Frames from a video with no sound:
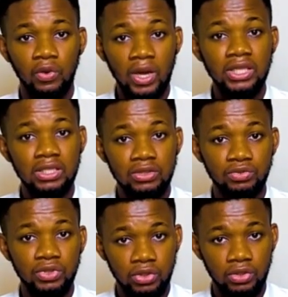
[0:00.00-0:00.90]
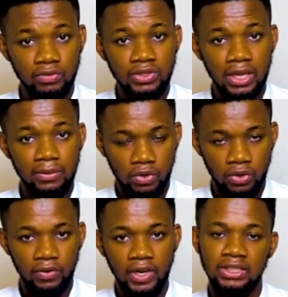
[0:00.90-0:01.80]
quite a duration of time,
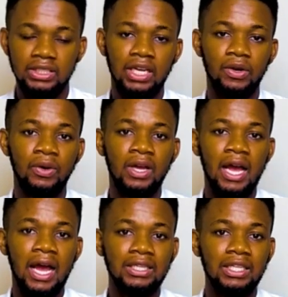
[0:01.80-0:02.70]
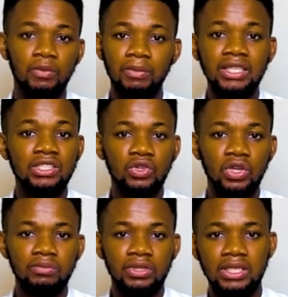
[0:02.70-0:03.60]
all right, now, and then your mind is
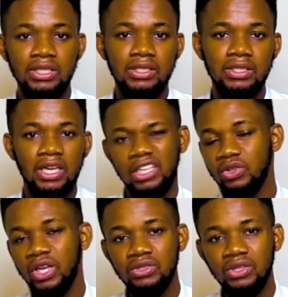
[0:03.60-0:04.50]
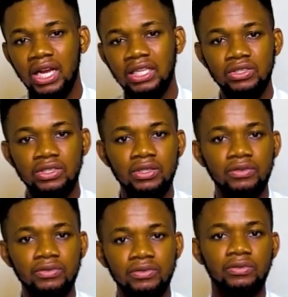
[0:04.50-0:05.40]
going places and you get to catch
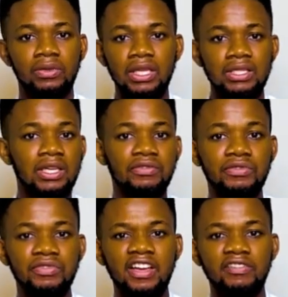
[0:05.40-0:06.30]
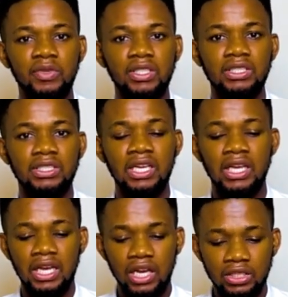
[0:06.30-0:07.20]
yourself, let's say every 5 minutes.
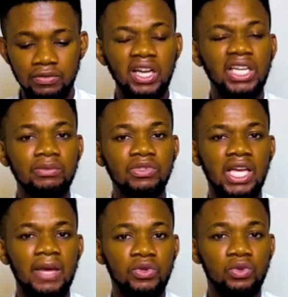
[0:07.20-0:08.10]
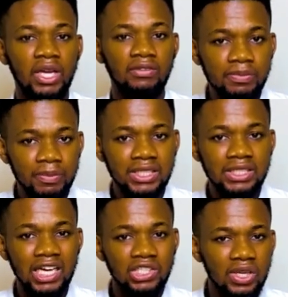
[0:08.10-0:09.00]
The valuable time you would have spent
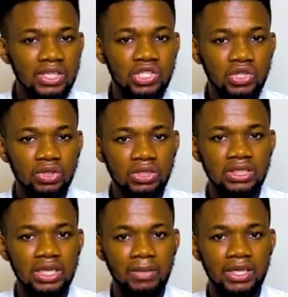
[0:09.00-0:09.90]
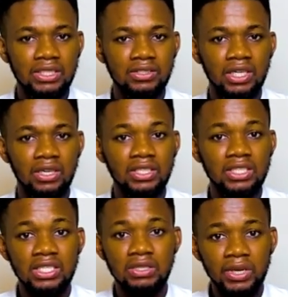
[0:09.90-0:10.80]
actually studying that material
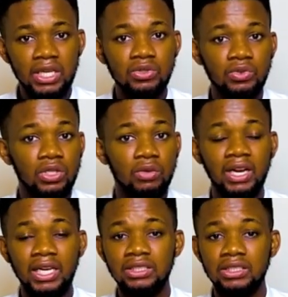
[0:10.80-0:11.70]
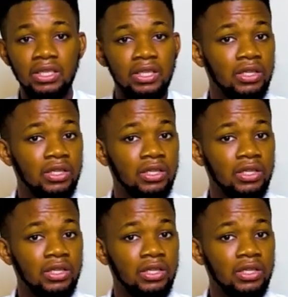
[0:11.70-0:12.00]
is spent with your mind